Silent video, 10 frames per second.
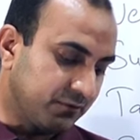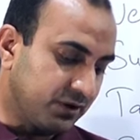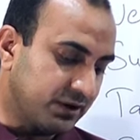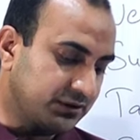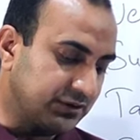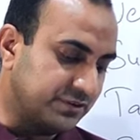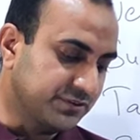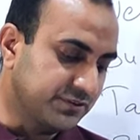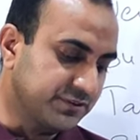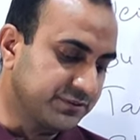what are the
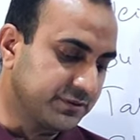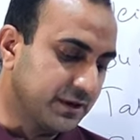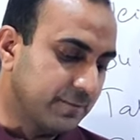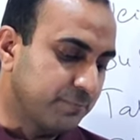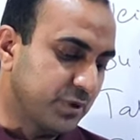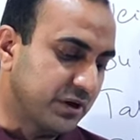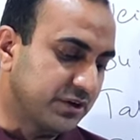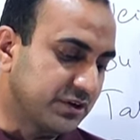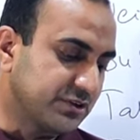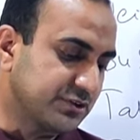results
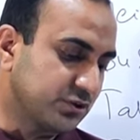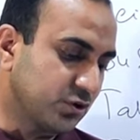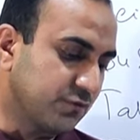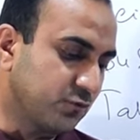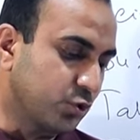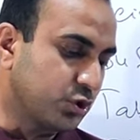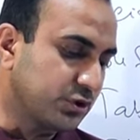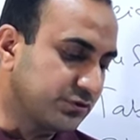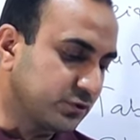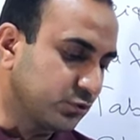penetration of
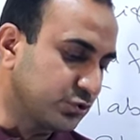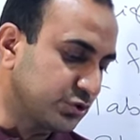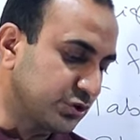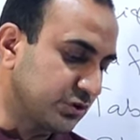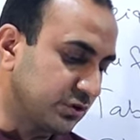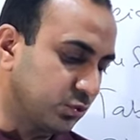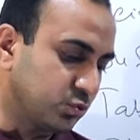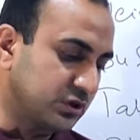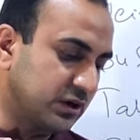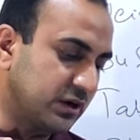coating solution
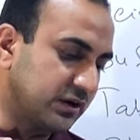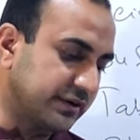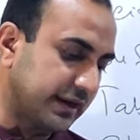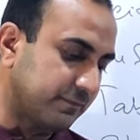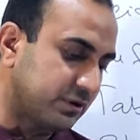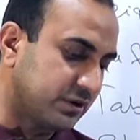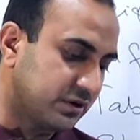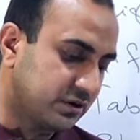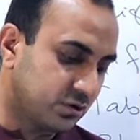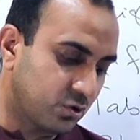to the
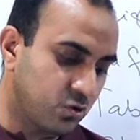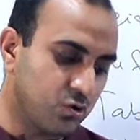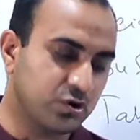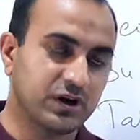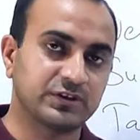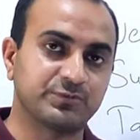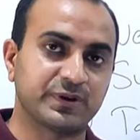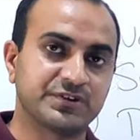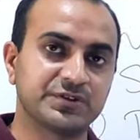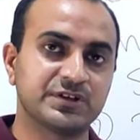tablet core
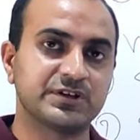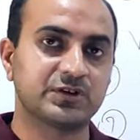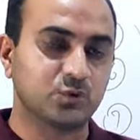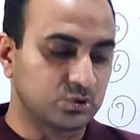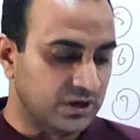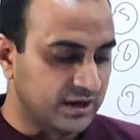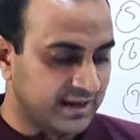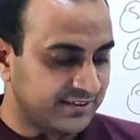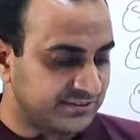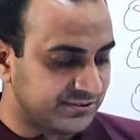especially to the
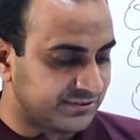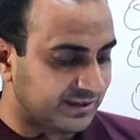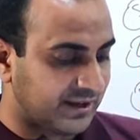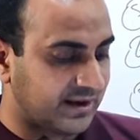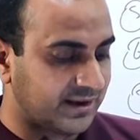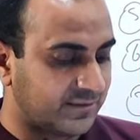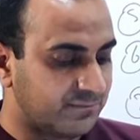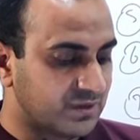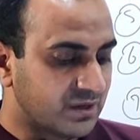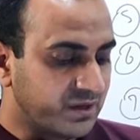edges
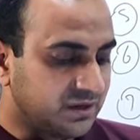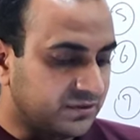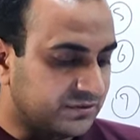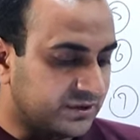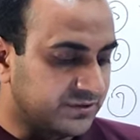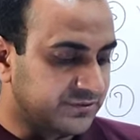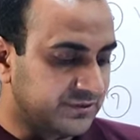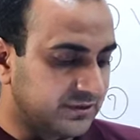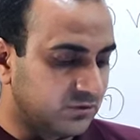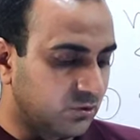and results
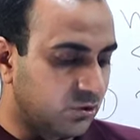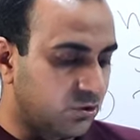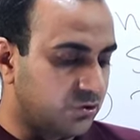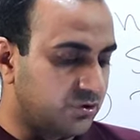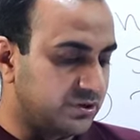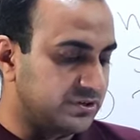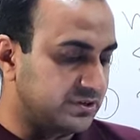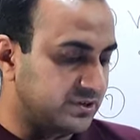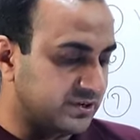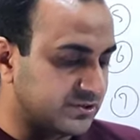in core
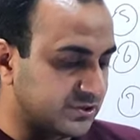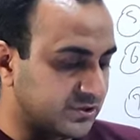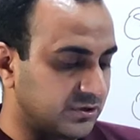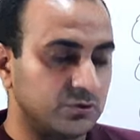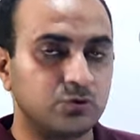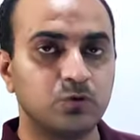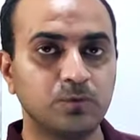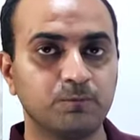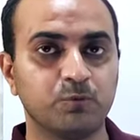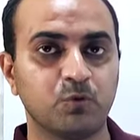degeneration due to
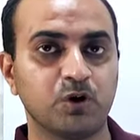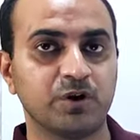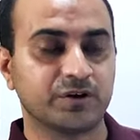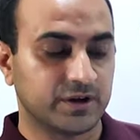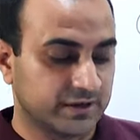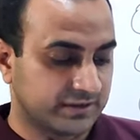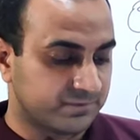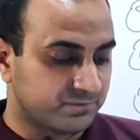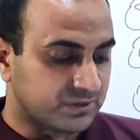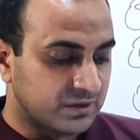poor drying